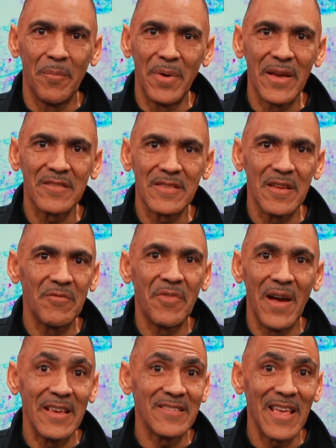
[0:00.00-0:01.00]
The best
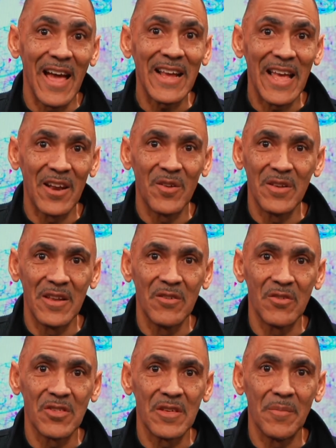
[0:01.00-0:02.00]
advice I got on
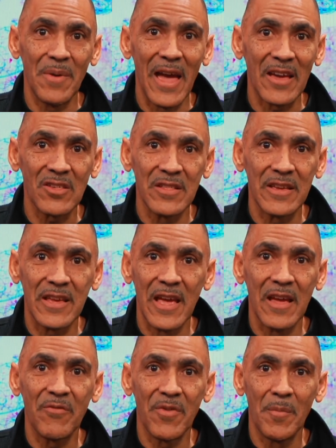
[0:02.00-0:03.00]
leadership actually
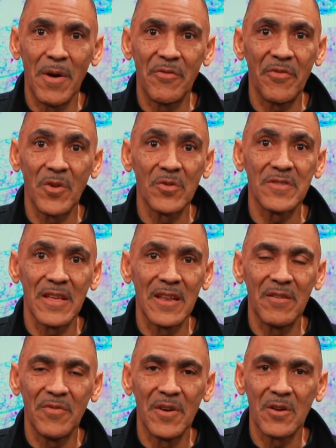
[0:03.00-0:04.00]
came from my first
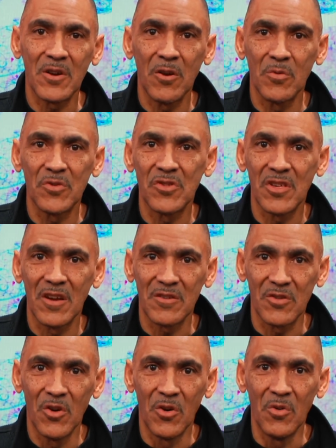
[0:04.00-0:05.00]
NFL coach,
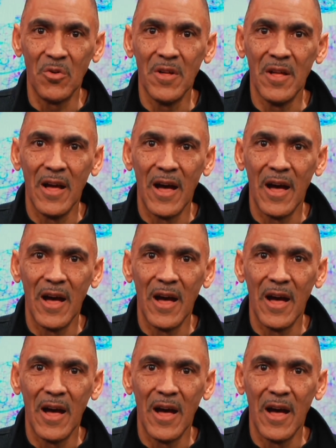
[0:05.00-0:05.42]
Chuck Knoll.